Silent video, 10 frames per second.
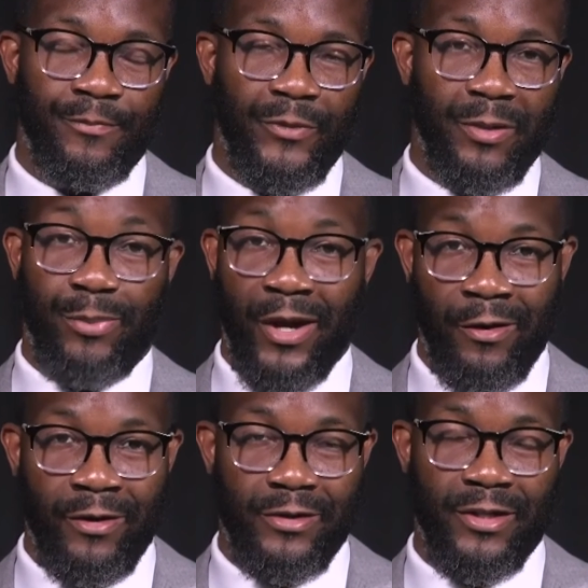their
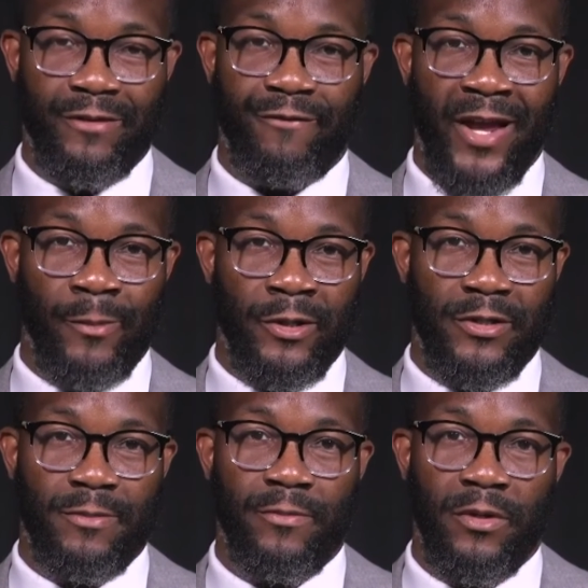parents, and their
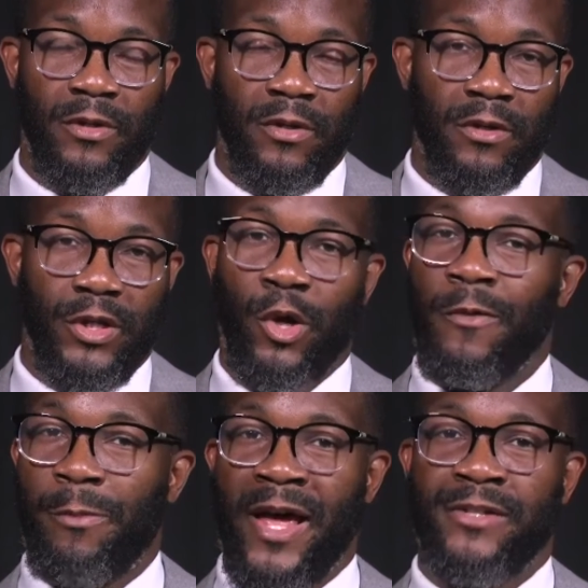families. You know, over
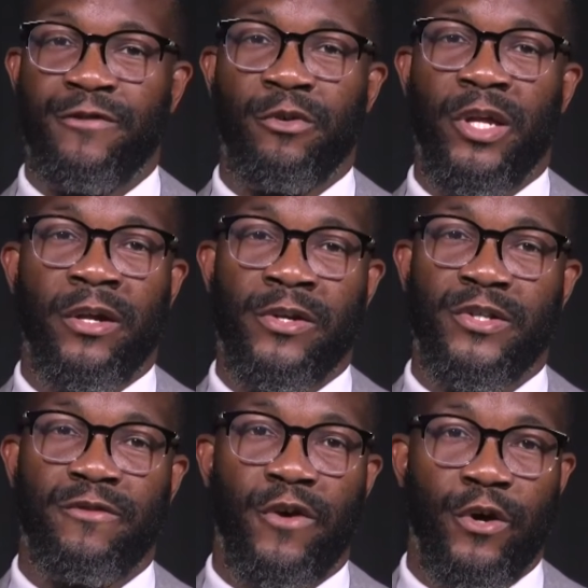the past few
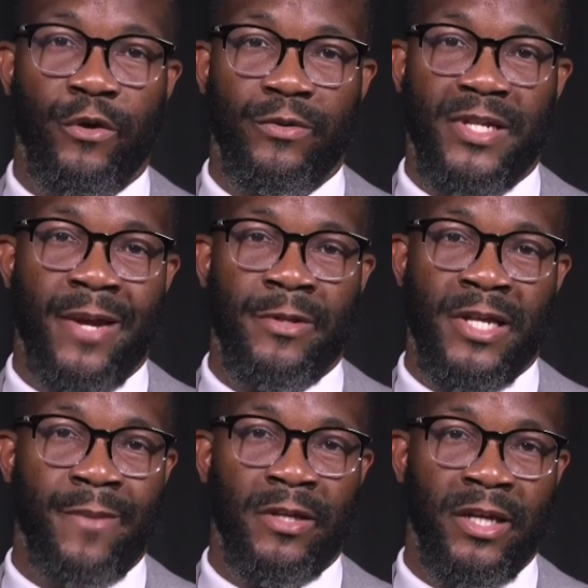years, you've heard time and
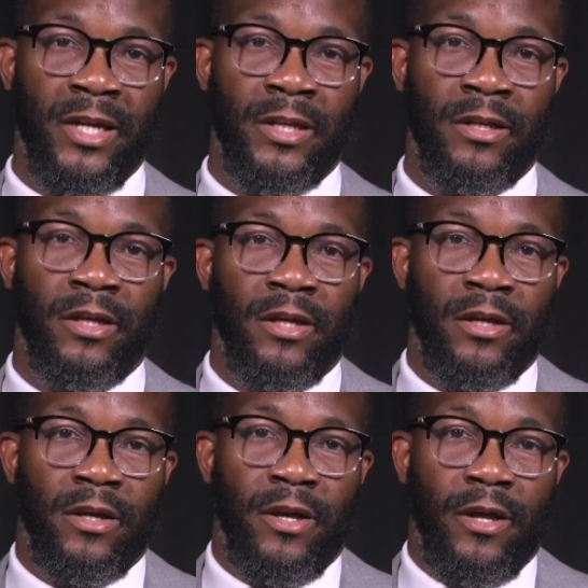time again
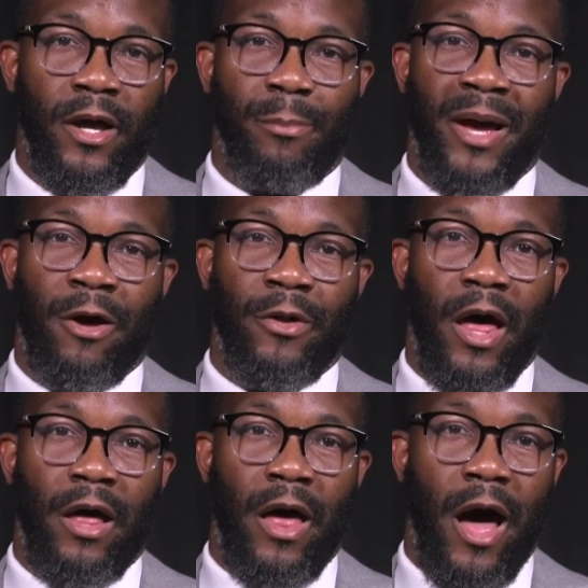about
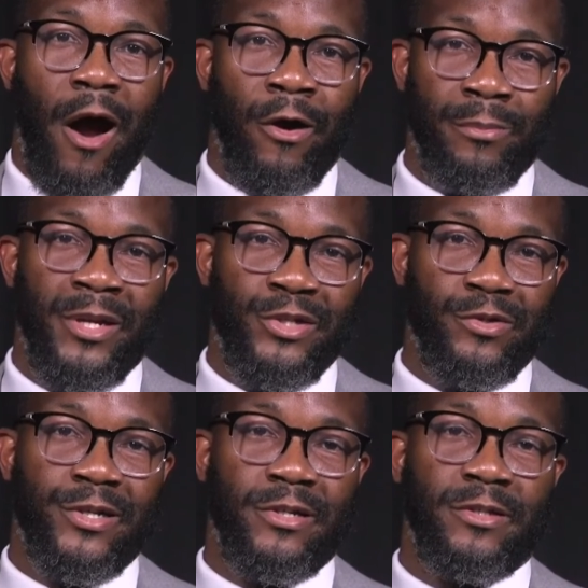our
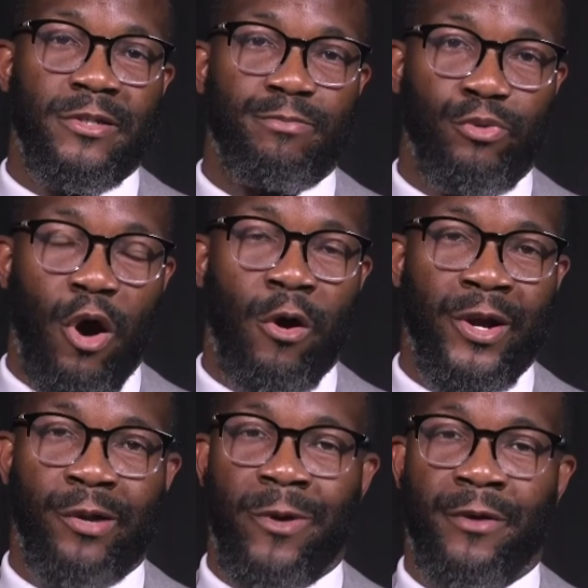administration's
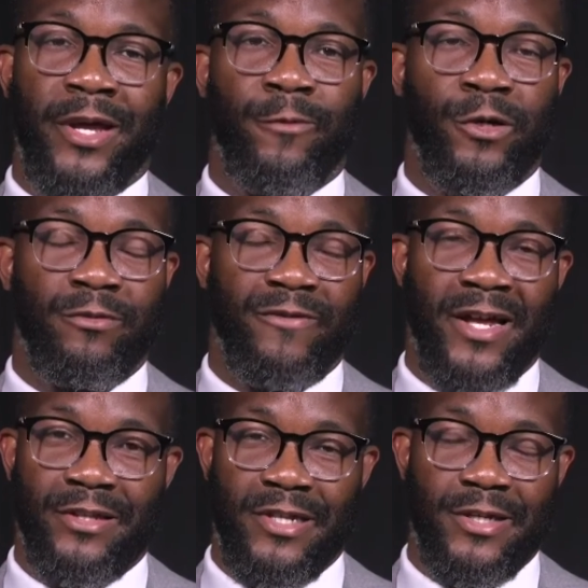priority around neighborhood
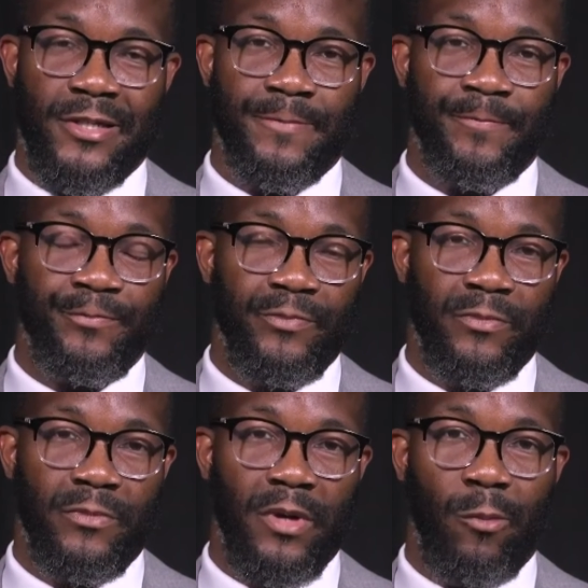revitalization.
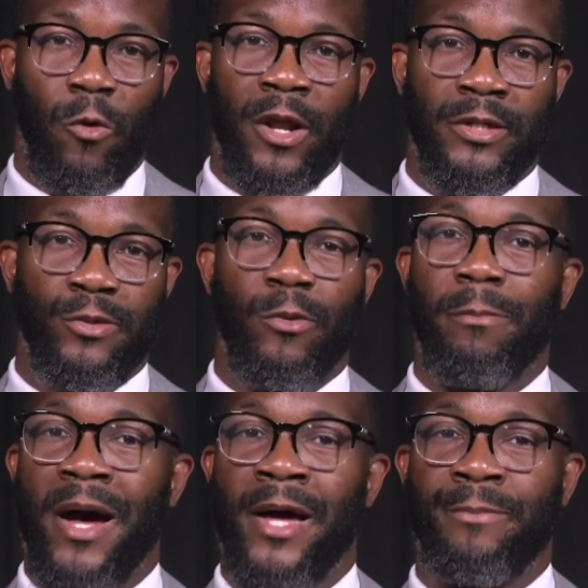I want to
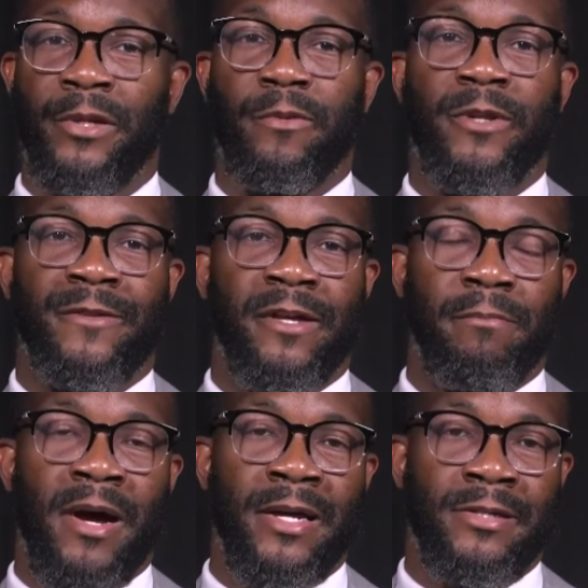remind people that that
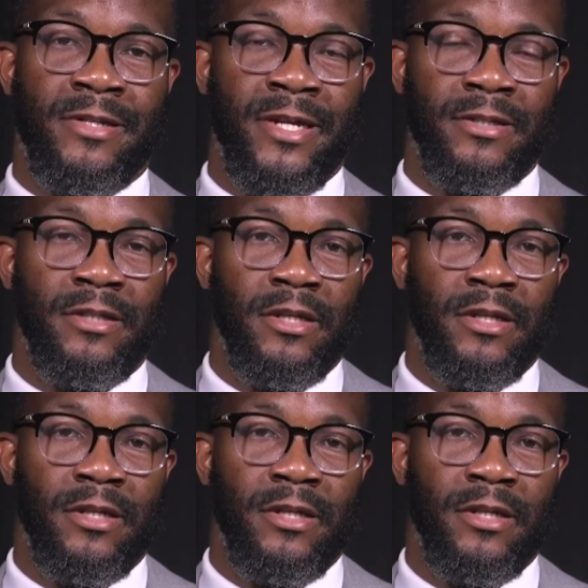mindset